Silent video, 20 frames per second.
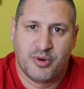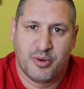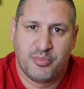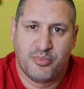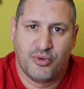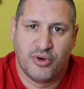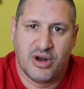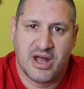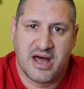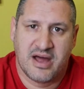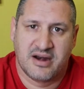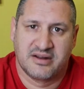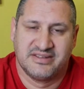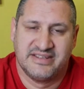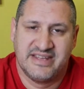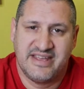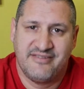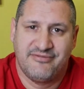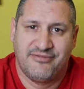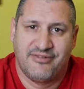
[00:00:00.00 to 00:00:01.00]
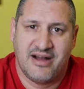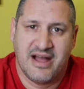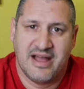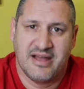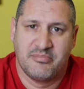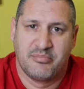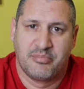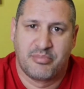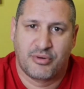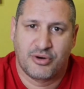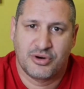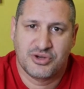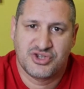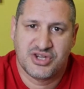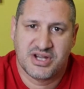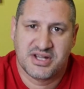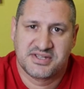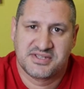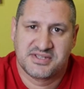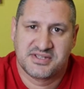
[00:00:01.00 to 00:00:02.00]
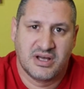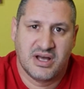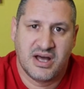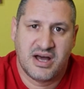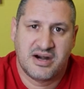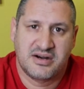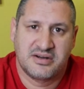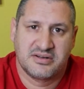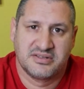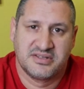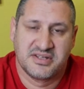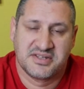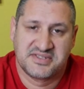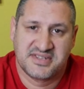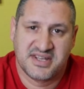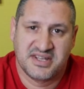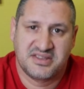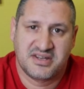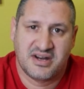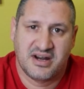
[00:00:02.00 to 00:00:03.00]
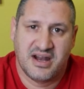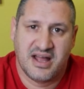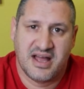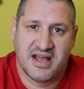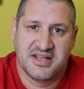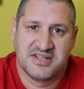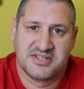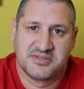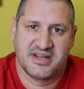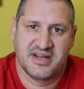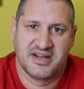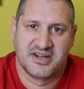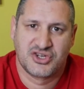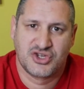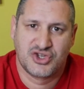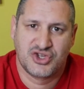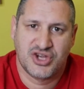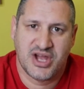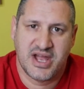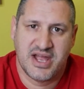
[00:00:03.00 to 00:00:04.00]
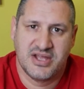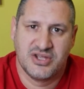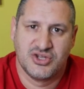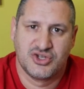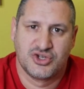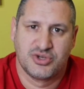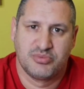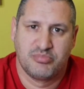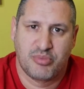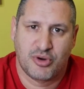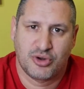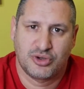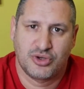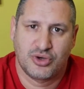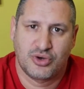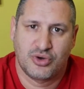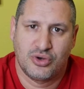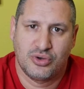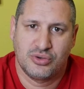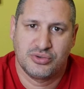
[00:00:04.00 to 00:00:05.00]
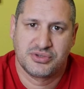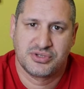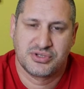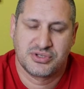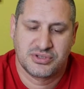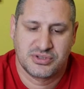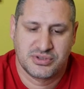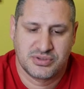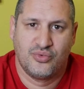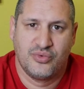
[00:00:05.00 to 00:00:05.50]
popular DeFi projects are decentralized exchange protocols,